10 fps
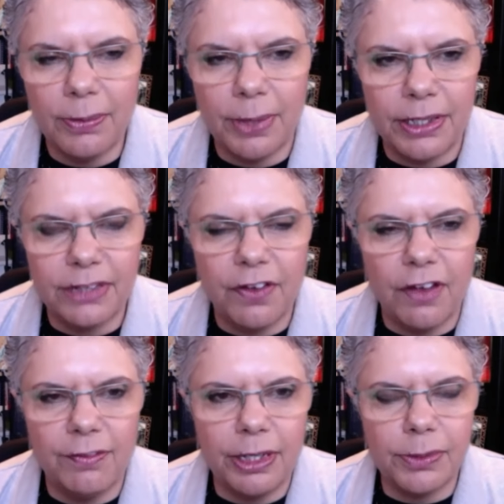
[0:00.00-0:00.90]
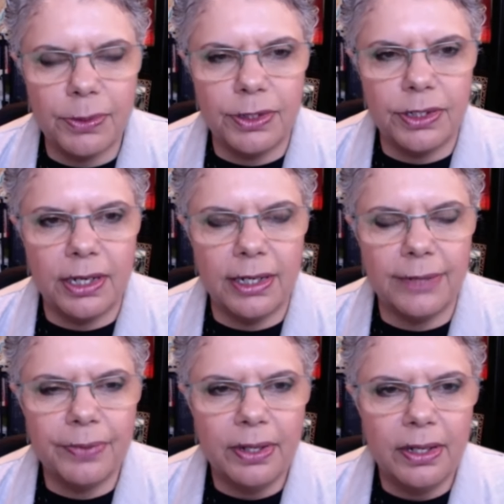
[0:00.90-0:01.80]
when it's 5 minutes, will you, darling?
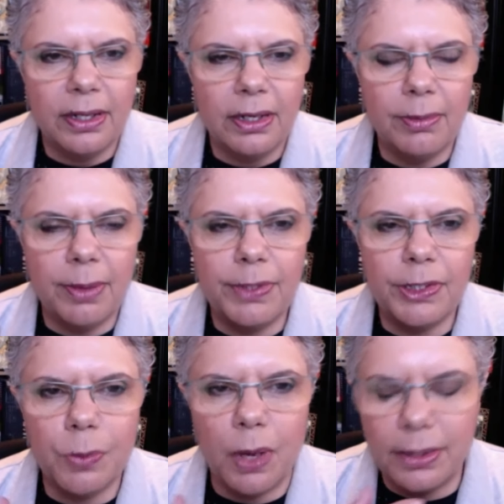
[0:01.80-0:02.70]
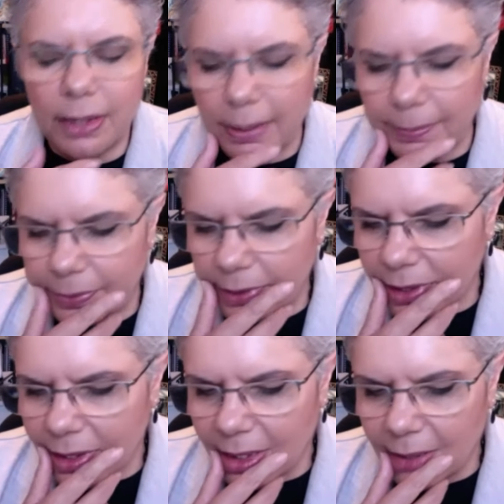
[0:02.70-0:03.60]
I remember this one
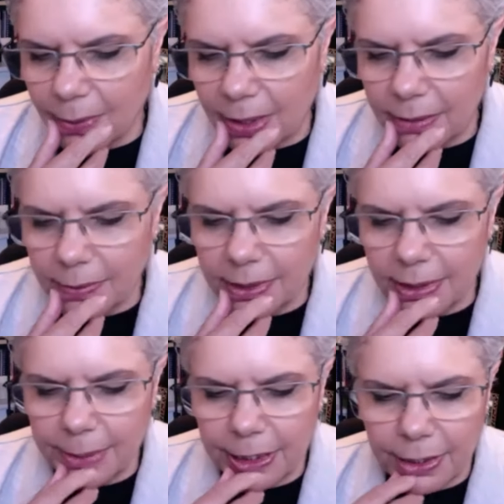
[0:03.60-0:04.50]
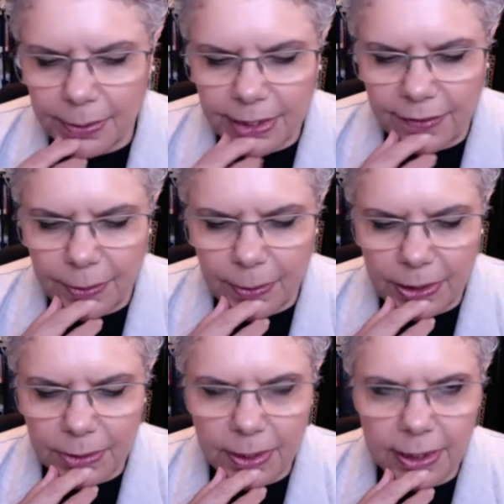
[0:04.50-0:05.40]
speech I was giving
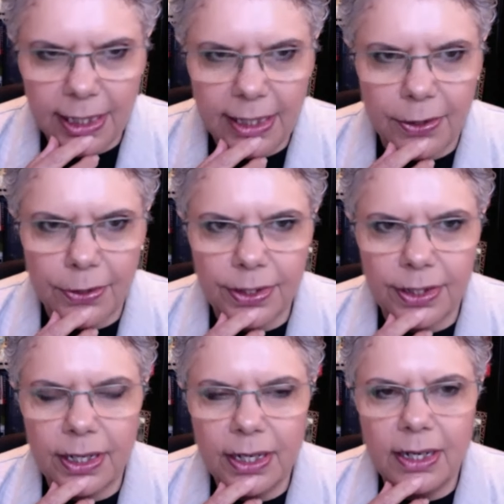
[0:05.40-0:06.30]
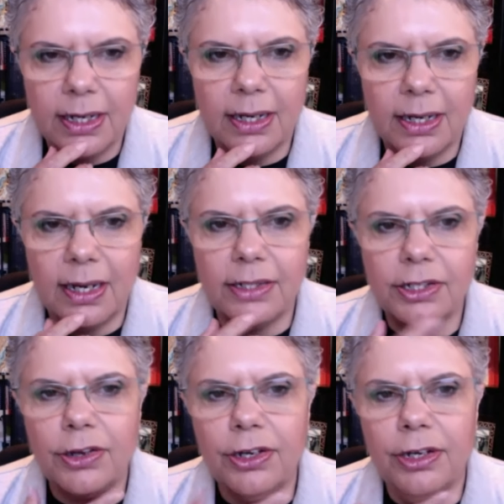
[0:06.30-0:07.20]
once, one keynote, and
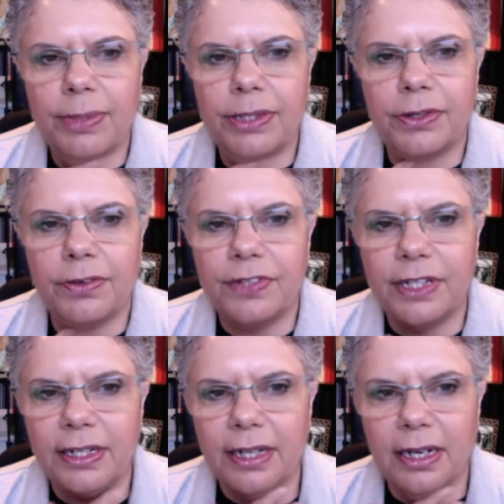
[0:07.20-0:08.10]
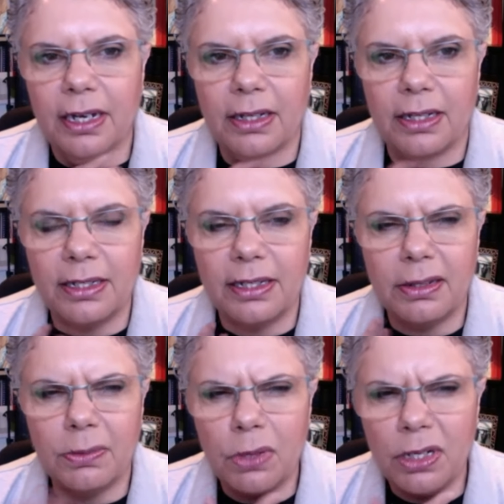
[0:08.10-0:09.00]
Tony had been sort of sitting there like this, and I
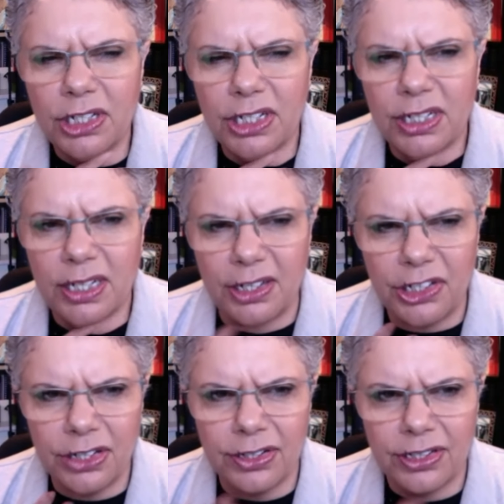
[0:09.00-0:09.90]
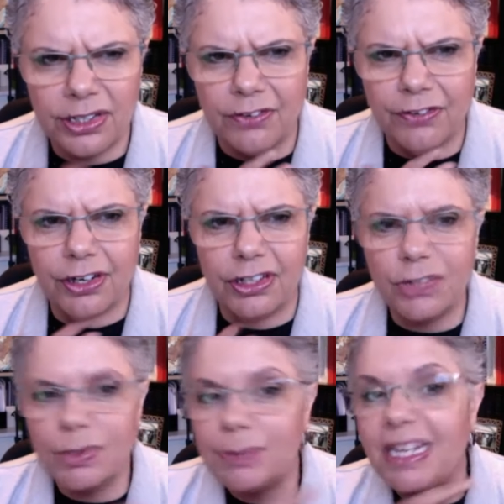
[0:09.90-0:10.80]
thought, why is she touching herself? You know, and she
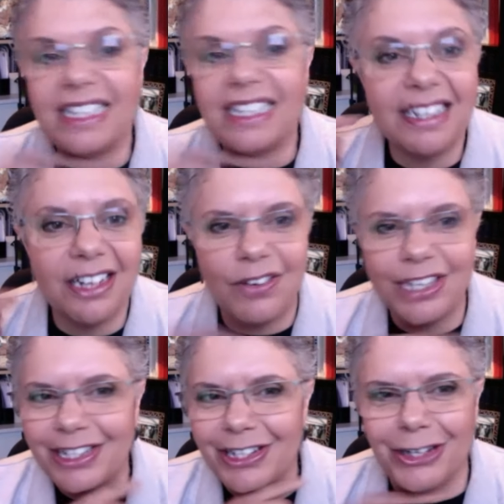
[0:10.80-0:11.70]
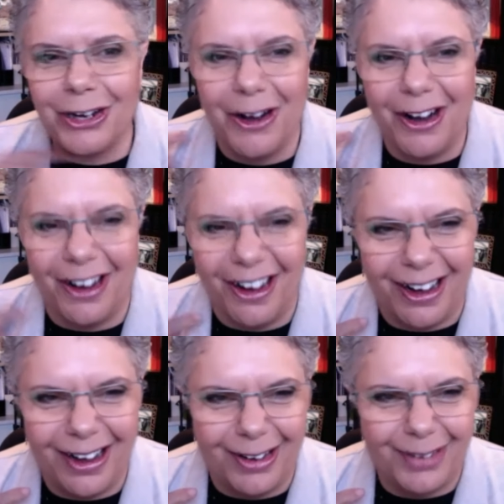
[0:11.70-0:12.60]
was basically going,
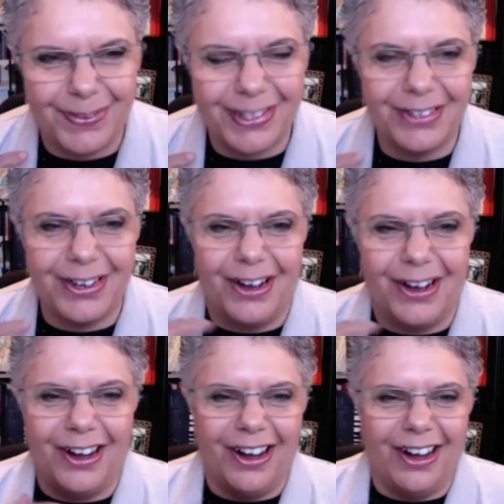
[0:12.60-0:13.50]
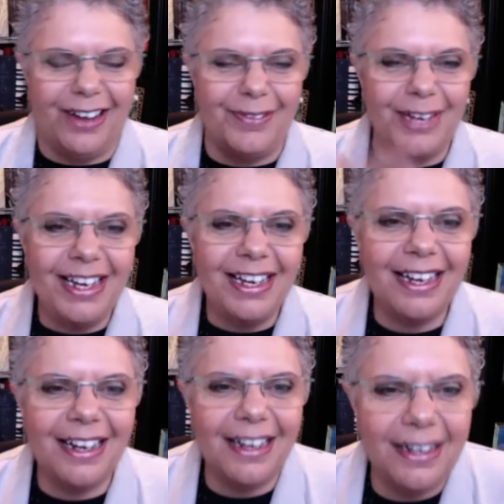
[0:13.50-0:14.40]
stop, stop. And
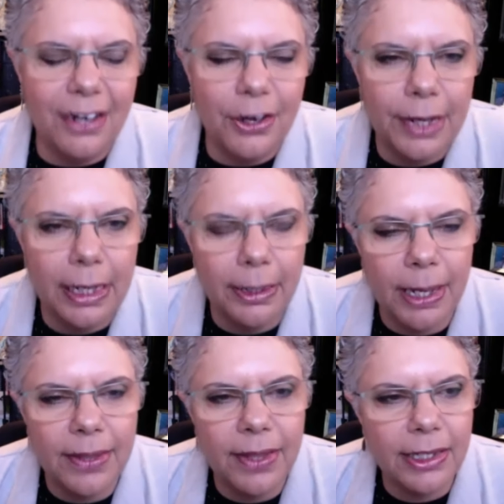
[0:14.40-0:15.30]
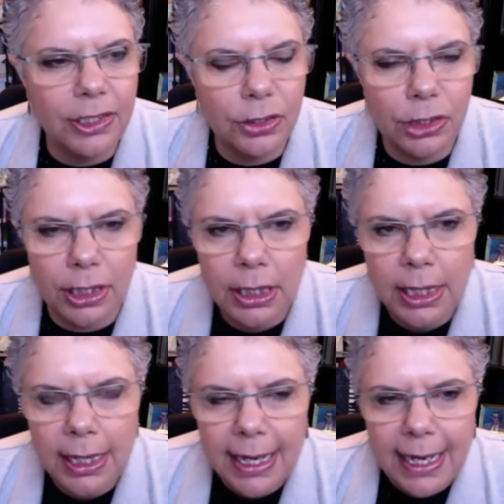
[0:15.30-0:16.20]
I didn't know. Anyway, thanks, Georgina.
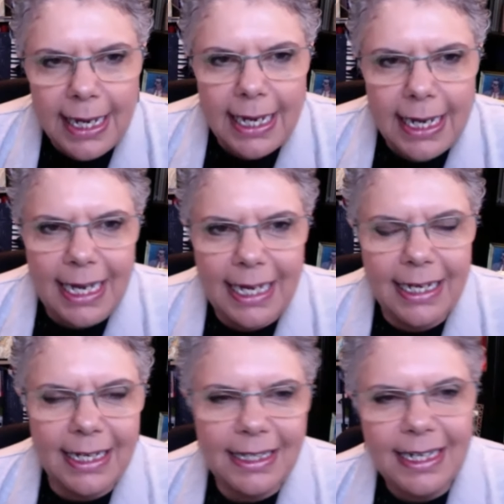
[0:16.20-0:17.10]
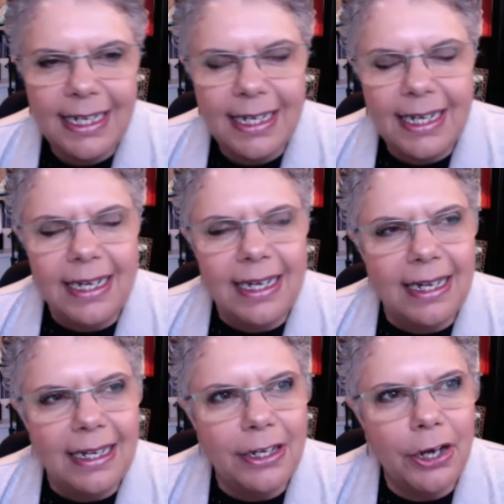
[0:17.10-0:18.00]

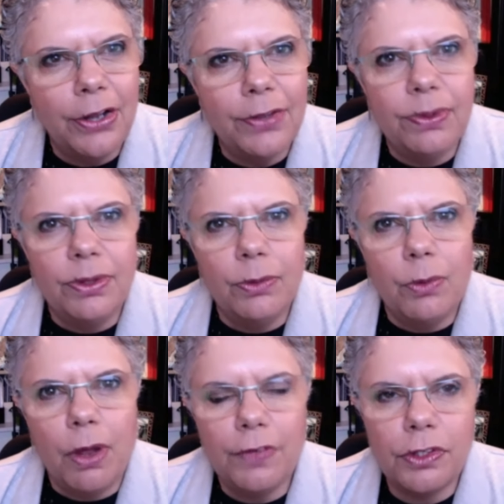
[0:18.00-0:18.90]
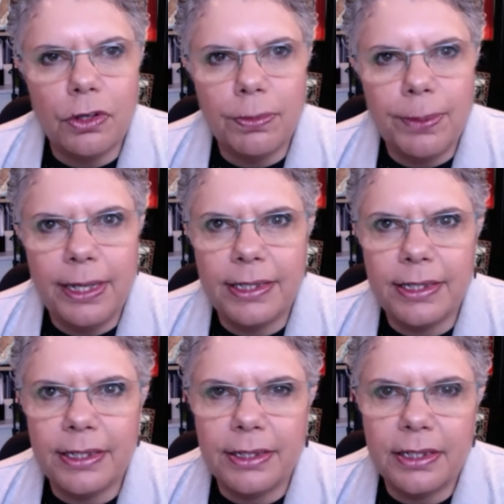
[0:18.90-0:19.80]
You know, the woven song
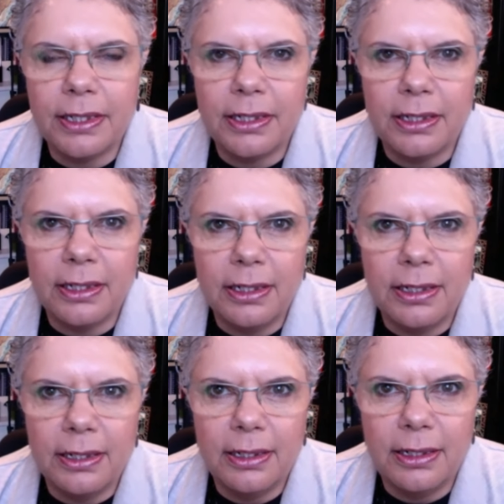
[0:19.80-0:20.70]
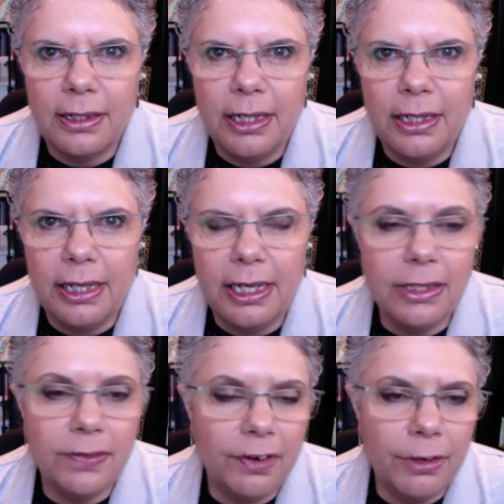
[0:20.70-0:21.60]
pieces, here's
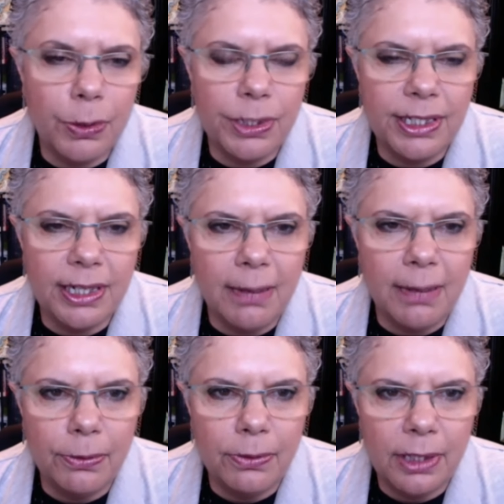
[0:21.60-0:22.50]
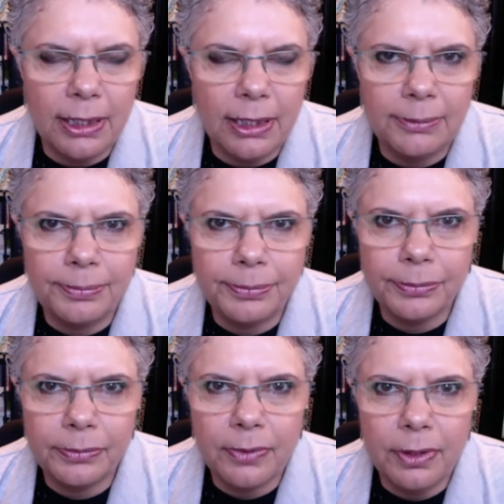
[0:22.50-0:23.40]
a very good example.
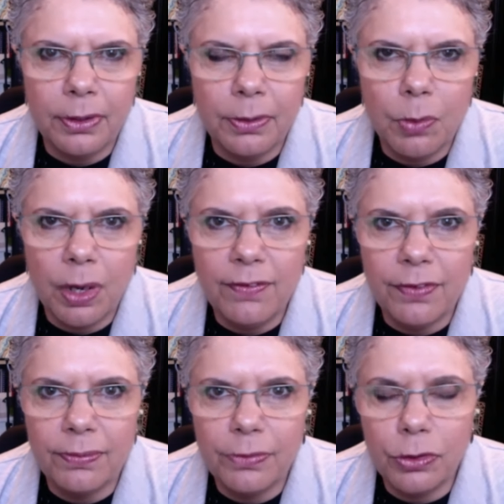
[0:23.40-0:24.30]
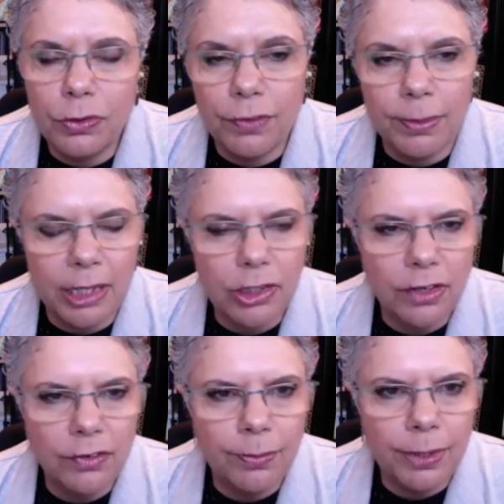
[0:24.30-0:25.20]
You know, and two of them actually
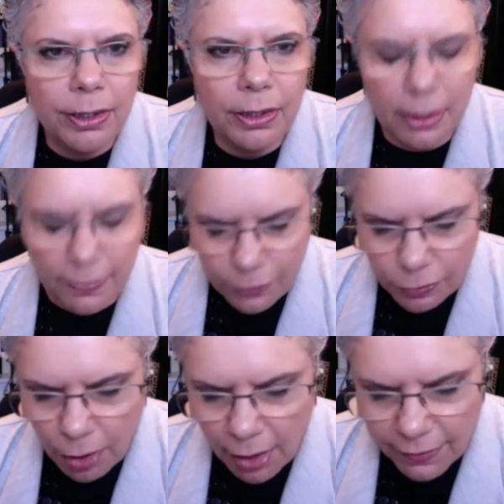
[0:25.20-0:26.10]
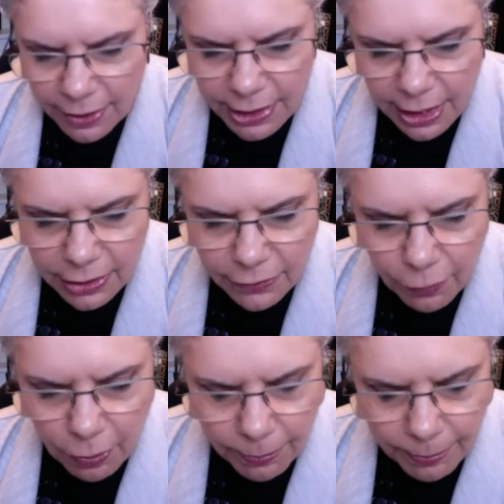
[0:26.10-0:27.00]
have derived their text
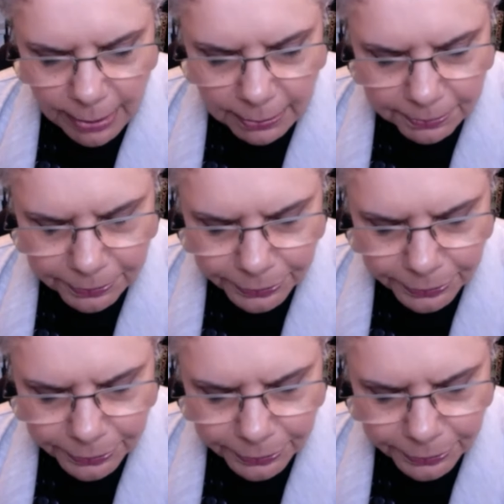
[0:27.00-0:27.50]
from